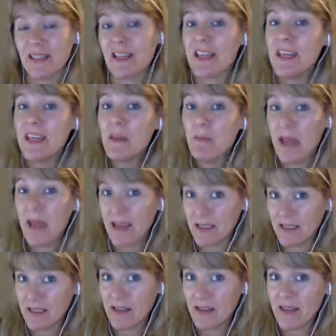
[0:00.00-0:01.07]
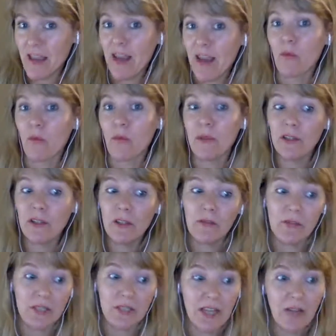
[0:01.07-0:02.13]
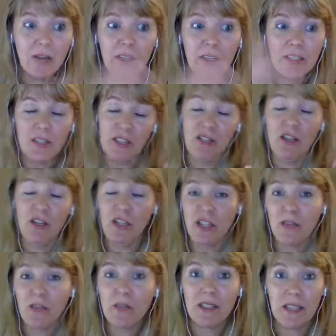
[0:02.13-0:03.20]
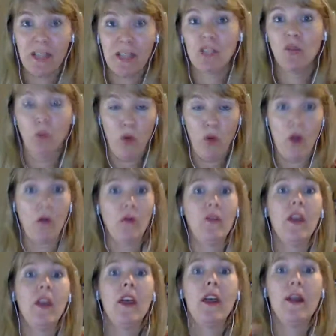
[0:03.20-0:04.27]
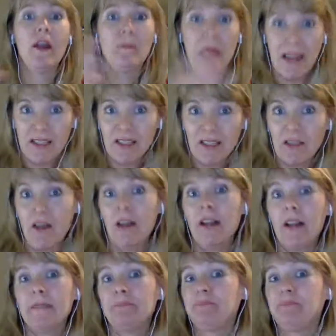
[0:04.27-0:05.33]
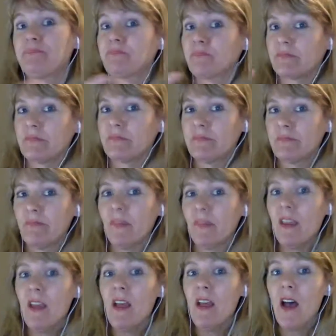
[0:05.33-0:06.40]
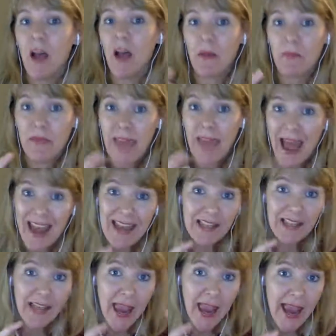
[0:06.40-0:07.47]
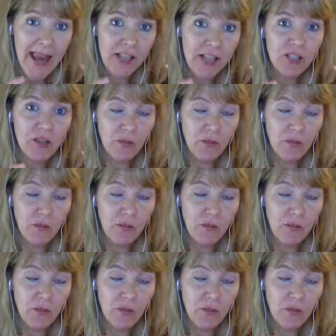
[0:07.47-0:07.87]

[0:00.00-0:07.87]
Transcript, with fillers: The impact isn't there when we look for standardized achievement test growth based on um, that age